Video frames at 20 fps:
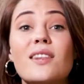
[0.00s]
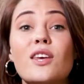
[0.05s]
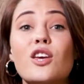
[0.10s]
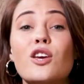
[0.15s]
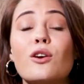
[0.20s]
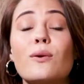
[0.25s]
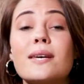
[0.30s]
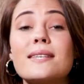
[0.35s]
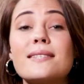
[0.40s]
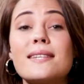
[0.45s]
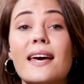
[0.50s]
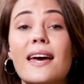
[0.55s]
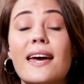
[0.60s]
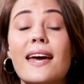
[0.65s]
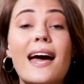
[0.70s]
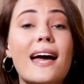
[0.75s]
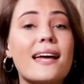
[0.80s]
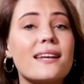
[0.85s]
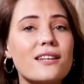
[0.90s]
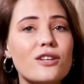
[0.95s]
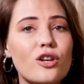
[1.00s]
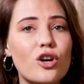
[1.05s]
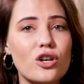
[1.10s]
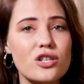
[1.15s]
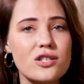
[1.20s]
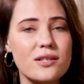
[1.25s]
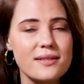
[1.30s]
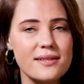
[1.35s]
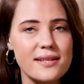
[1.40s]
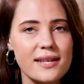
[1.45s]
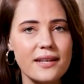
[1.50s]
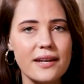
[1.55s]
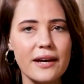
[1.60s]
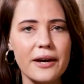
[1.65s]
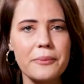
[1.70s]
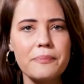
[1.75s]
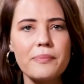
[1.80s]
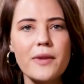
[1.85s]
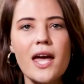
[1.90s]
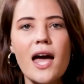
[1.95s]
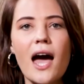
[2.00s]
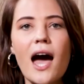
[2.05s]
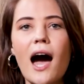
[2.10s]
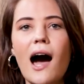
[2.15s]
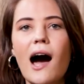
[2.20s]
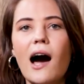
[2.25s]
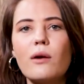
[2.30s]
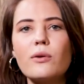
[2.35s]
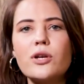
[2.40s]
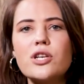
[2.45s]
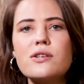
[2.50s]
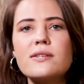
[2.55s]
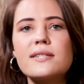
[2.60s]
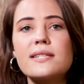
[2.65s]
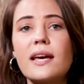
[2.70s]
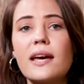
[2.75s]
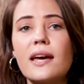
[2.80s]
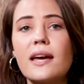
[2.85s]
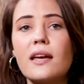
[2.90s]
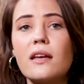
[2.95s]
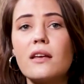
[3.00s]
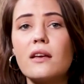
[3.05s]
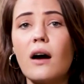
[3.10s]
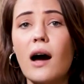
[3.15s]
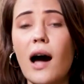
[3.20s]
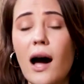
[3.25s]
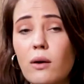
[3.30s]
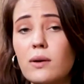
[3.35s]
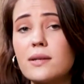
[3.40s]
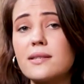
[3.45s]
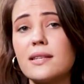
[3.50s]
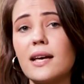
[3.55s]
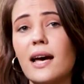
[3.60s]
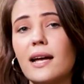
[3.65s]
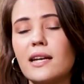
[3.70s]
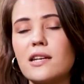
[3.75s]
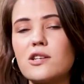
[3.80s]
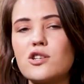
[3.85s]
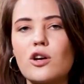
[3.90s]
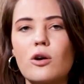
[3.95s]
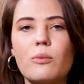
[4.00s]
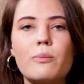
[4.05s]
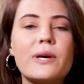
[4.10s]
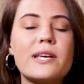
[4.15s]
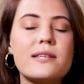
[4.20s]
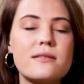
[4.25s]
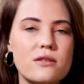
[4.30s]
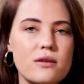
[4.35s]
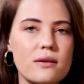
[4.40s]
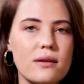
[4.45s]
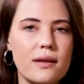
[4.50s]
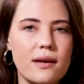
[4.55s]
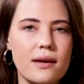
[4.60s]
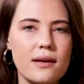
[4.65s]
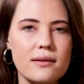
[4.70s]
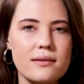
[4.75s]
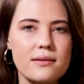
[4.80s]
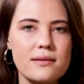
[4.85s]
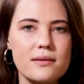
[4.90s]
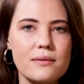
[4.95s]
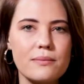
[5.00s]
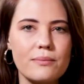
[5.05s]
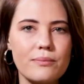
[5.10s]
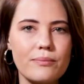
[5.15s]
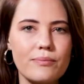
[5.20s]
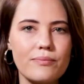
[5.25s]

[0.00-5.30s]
in the USA and in Argentina. How would you say our silage compares to theirs?